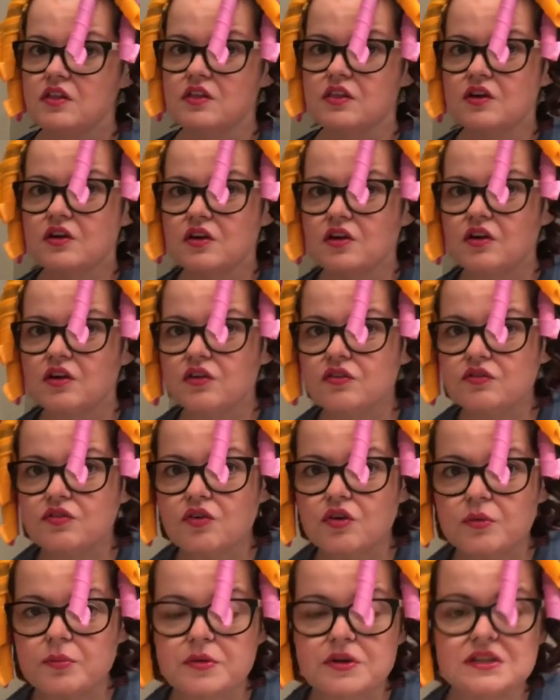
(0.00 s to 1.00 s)
the curl
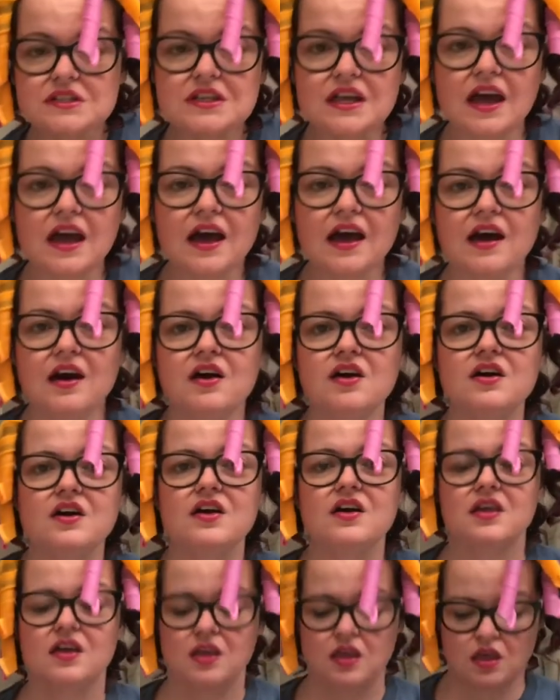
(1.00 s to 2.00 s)
formers out
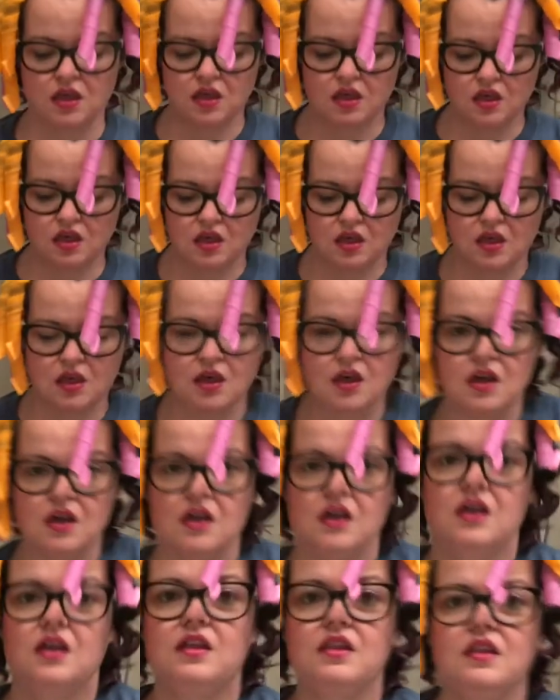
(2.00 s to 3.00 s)

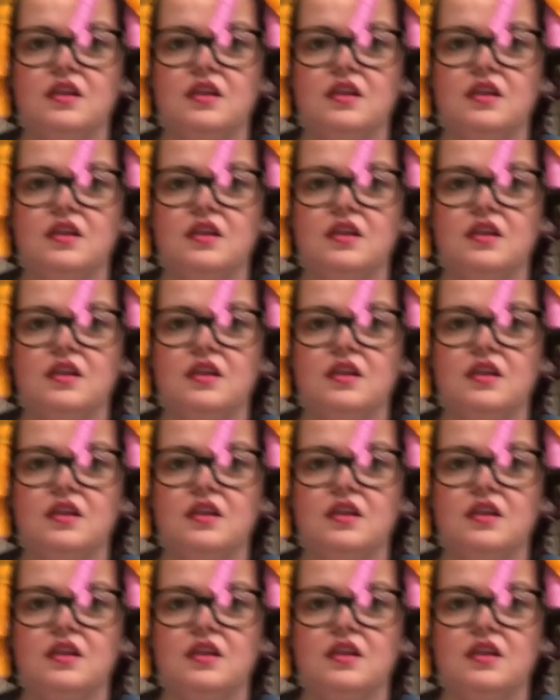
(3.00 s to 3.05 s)
and